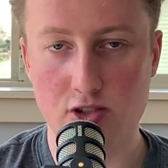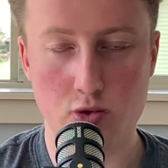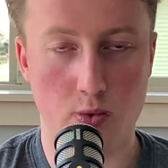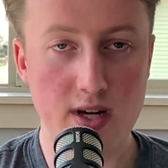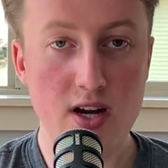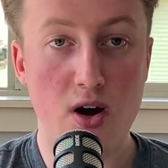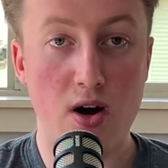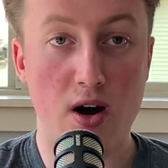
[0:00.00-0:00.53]

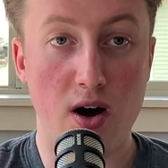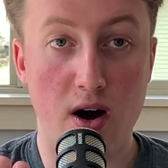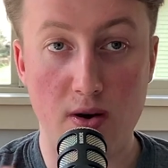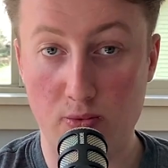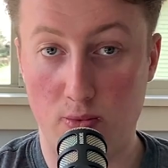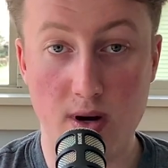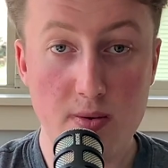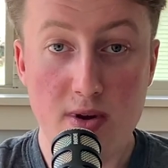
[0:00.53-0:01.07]
What
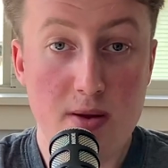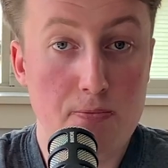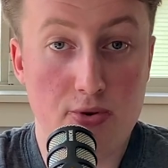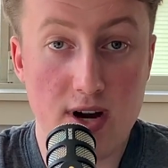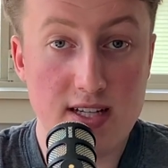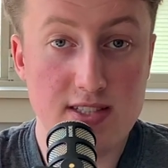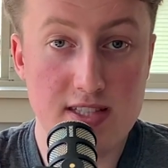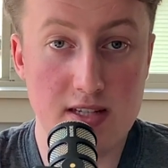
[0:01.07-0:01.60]

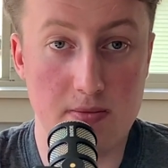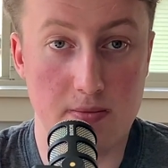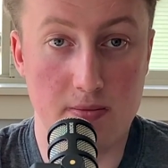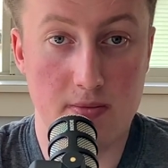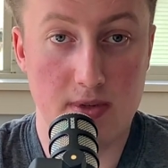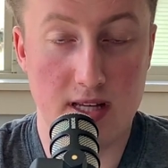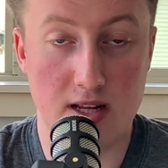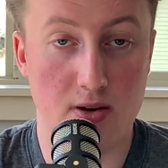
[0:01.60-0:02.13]
impressed him?
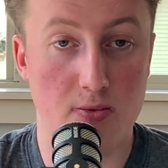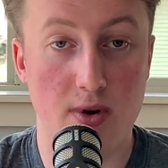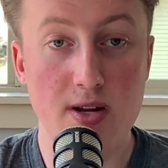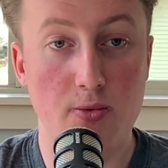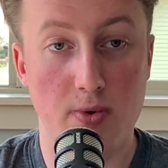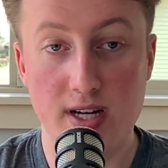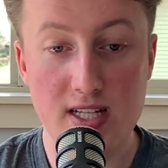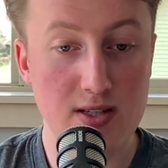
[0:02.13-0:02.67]

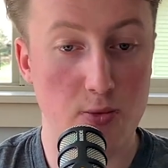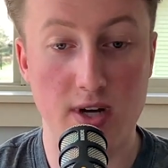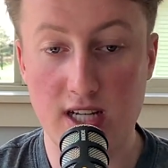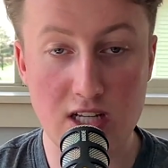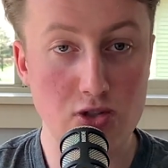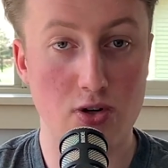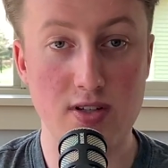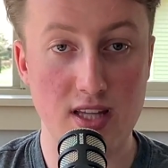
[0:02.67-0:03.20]
What
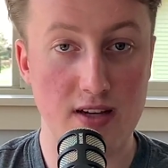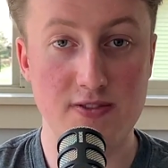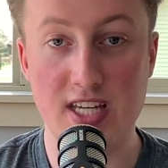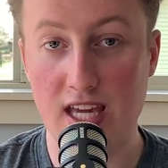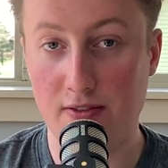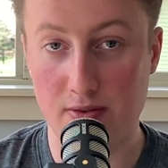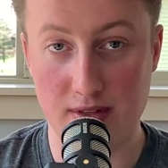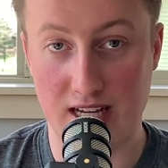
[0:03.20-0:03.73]
can Jordan Love
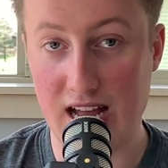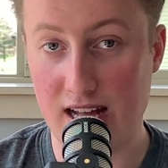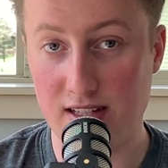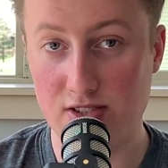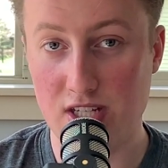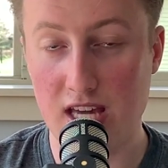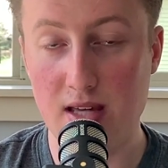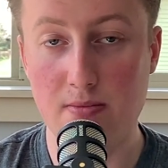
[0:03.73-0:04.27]
take from the
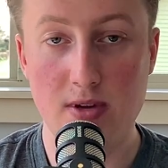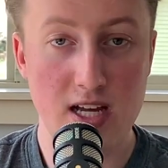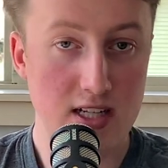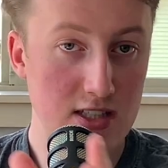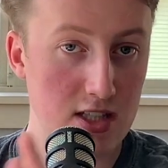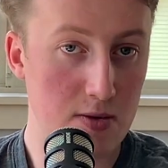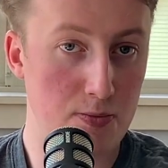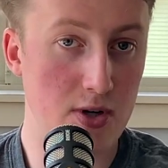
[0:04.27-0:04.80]
college game
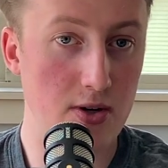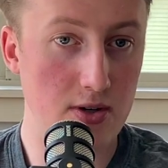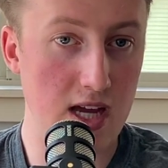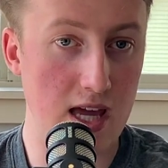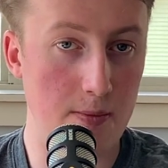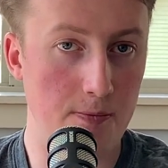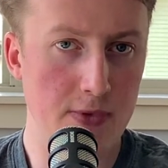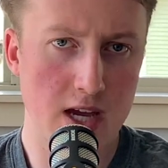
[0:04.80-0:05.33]
to the pro
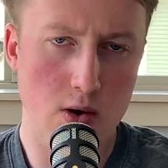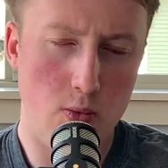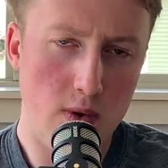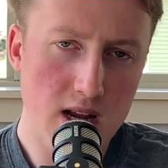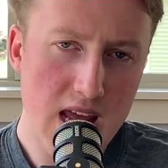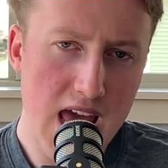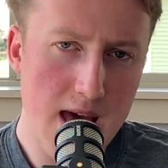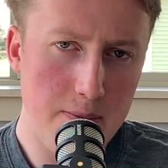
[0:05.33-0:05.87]
game?
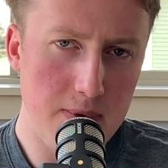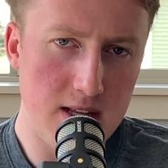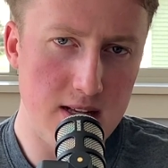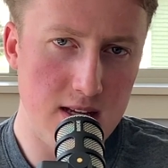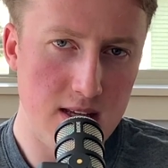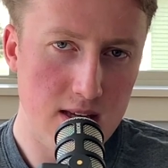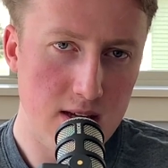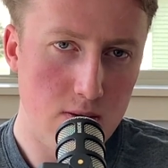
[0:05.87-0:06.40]
What
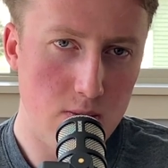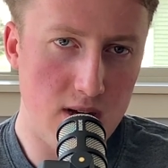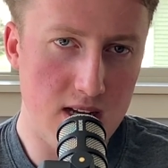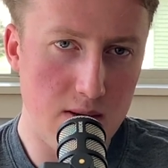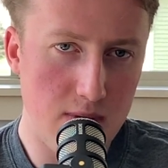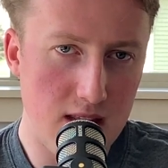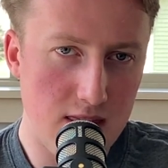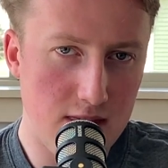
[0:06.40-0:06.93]
happened when he
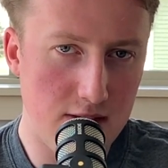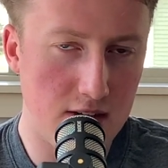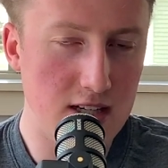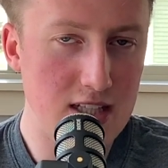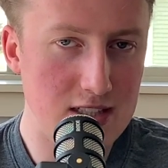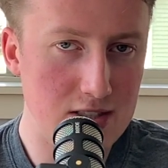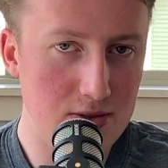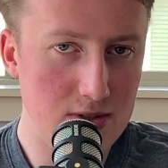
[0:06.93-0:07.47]
went
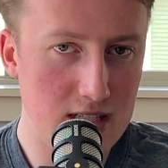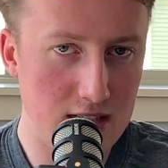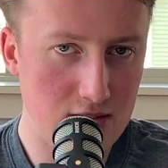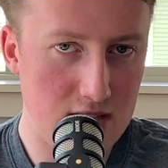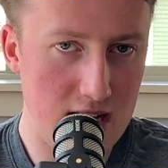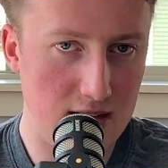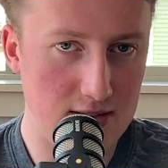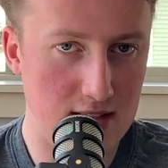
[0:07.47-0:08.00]
32
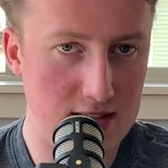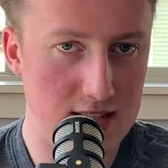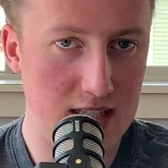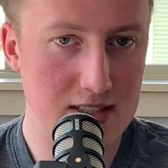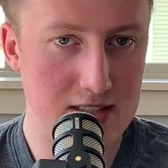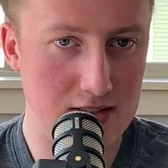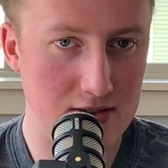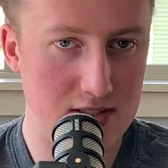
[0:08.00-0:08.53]
touchdowns and
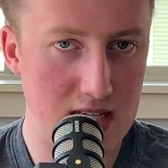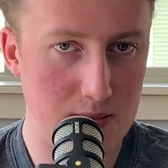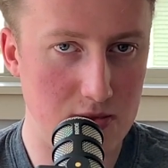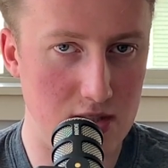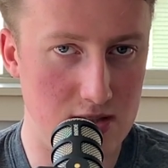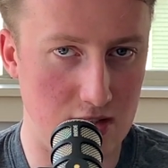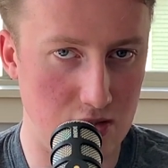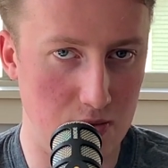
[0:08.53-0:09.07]
6
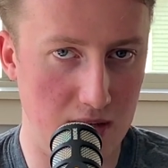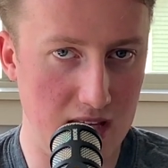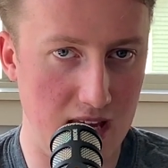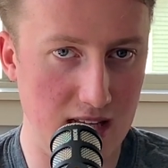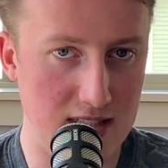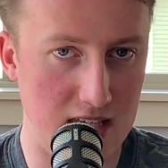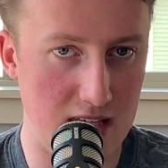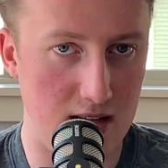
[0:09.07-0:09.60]
interceptions in
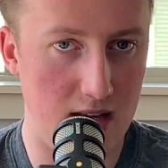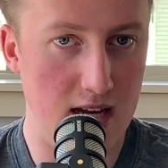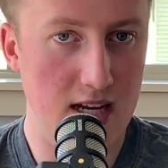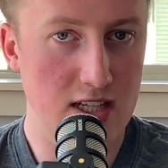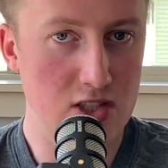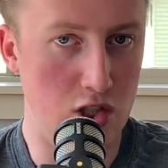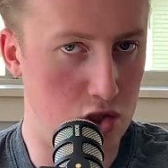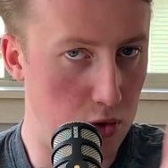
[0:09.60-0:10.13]
2018
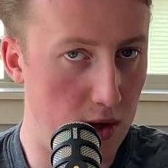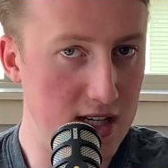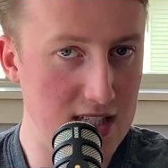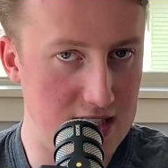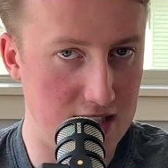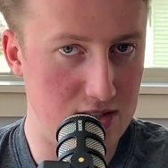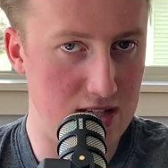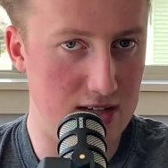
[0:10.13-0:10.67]
to 20
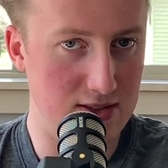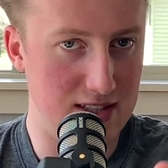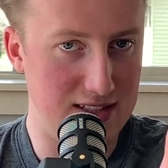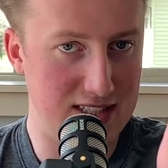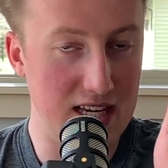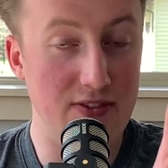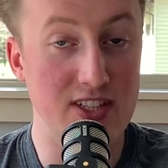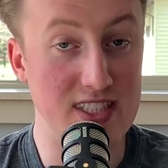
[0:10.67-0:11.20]
touchdowns and
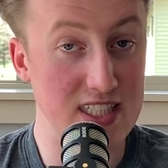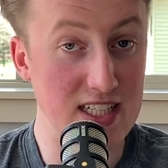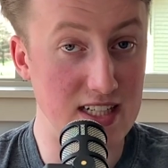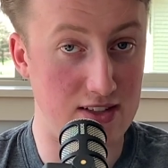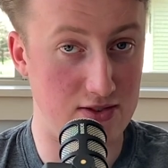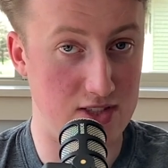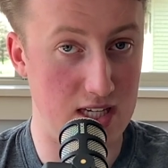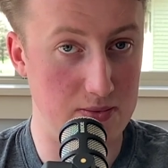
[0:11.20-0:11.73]
17
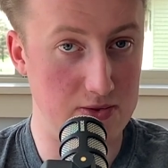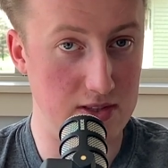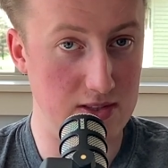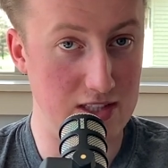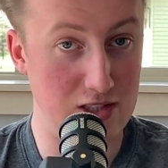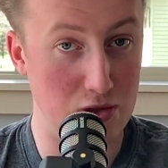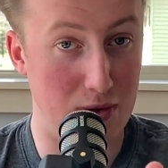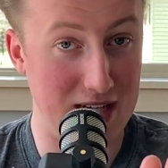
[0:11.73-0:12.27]
interceptions
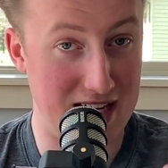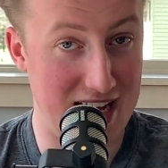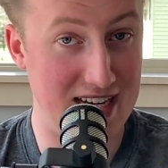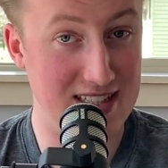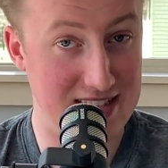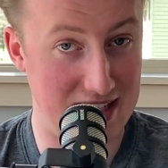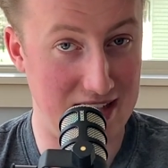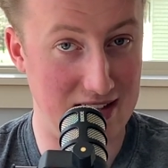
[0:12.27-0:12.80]
in
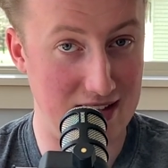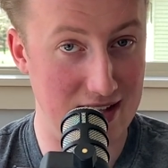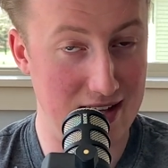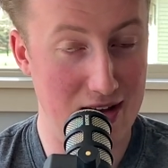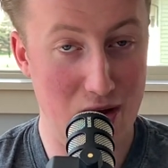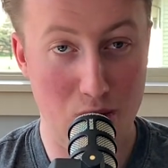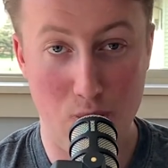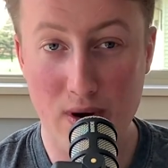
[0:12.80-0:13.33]
2019?
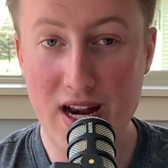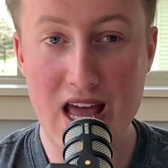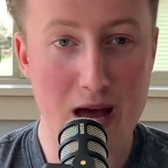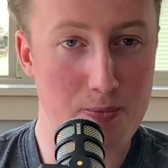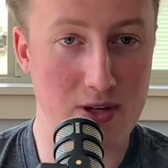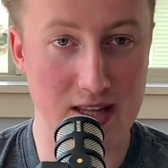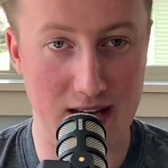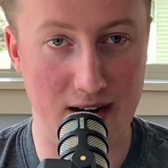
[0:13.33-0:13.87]
What
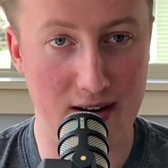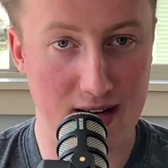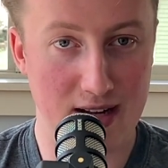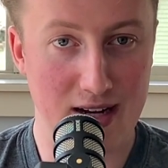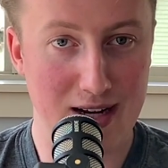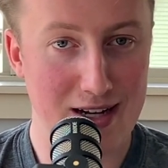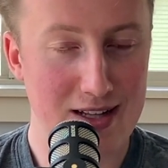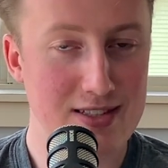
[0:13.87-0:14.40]
happened there?
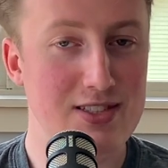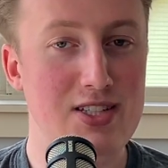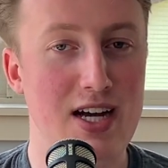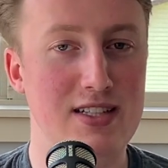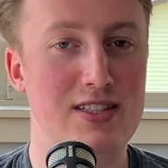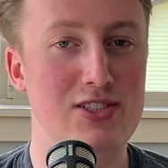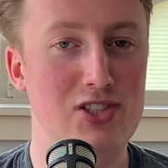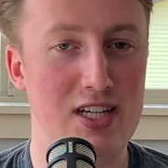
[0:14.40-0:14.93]
Let's
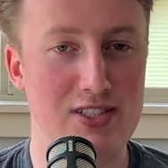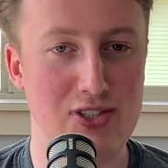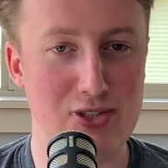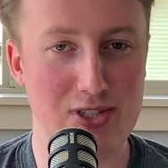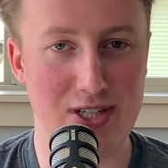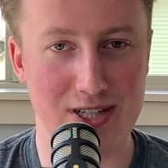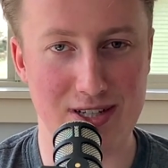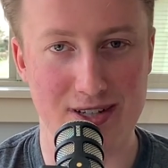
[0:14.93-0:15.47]
talk to Jason
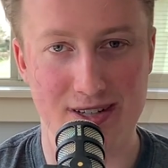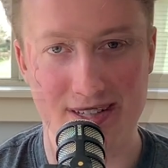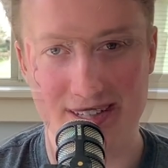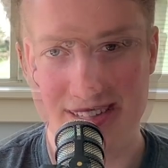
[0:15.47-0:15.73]
Turner.